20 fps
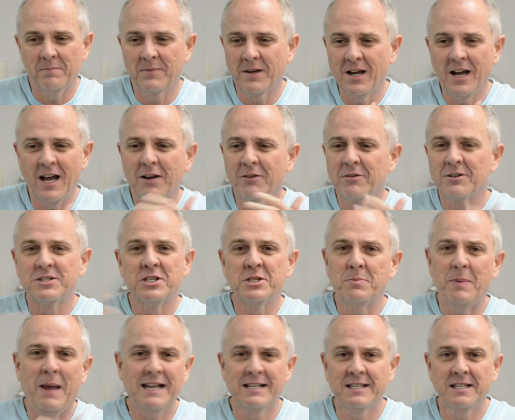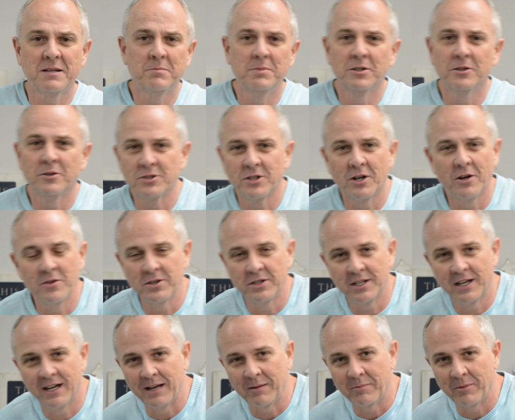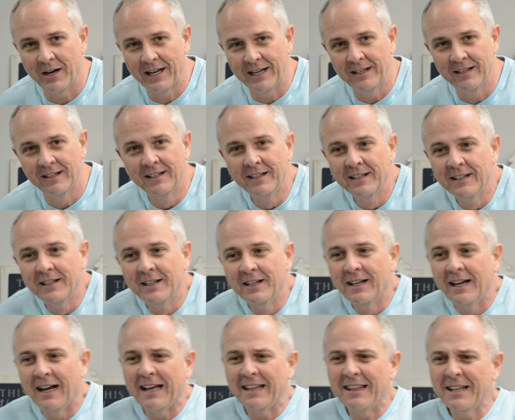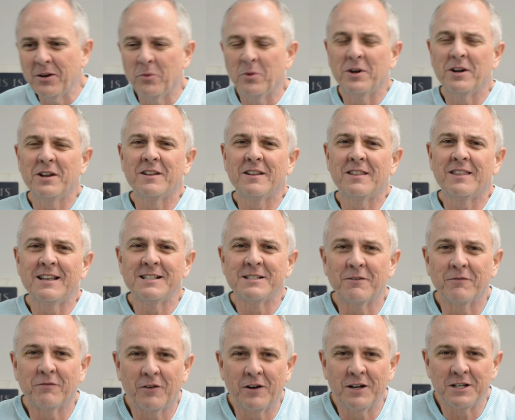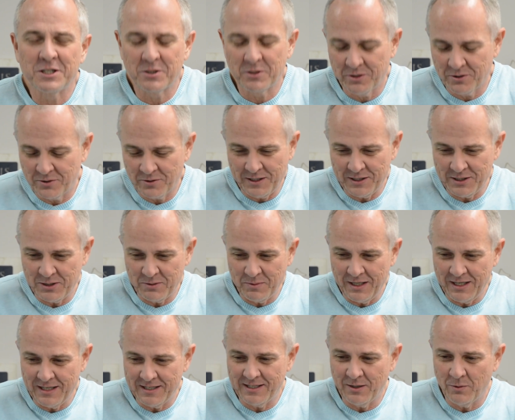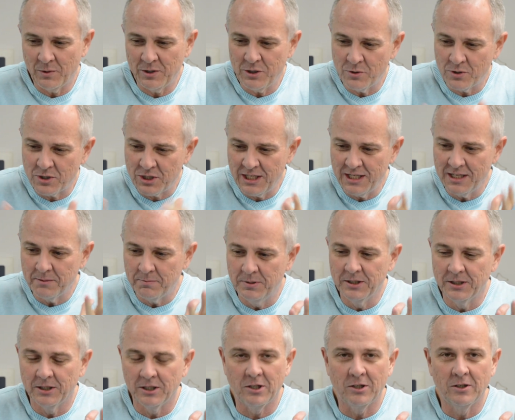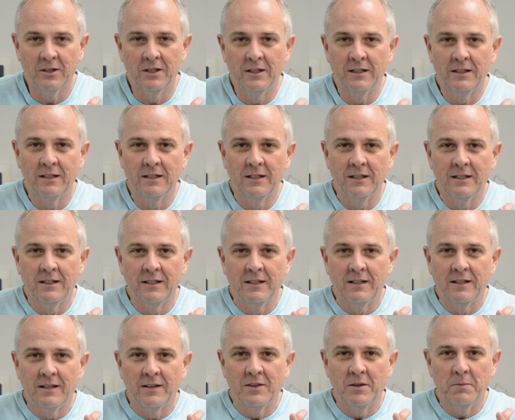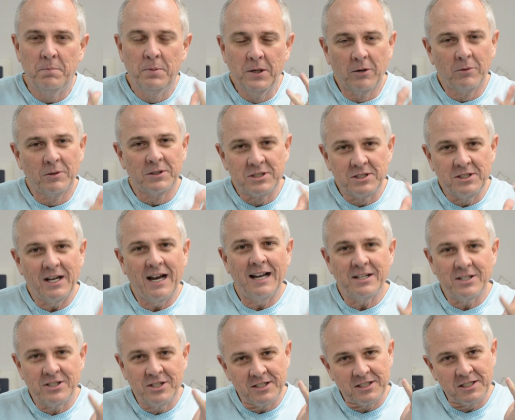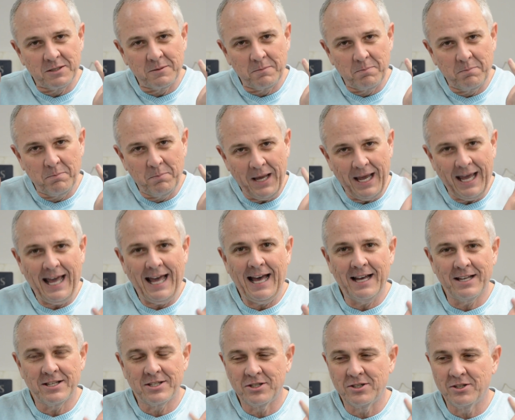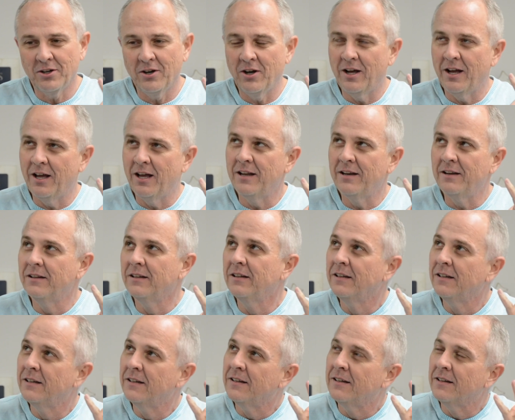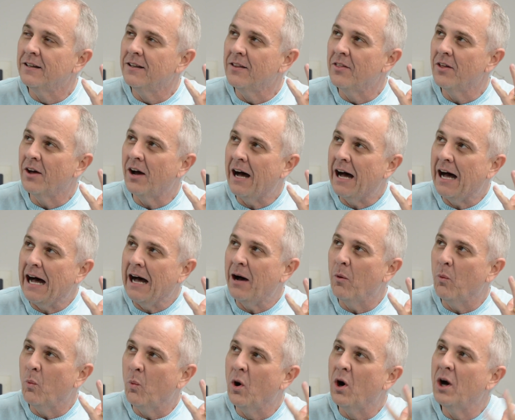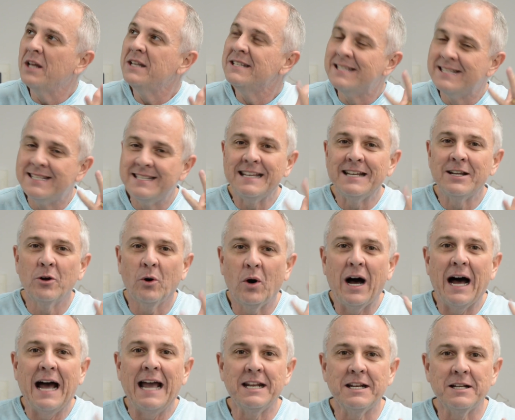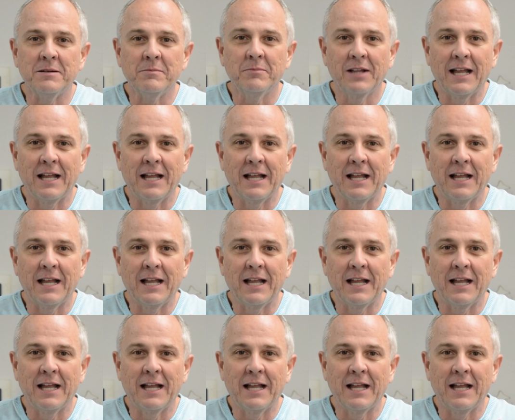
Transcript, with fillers: Congress is passing bills all the time, right? I think one of the things that frustrates me is that when you see a bill, the bill was not just passed on the one single item.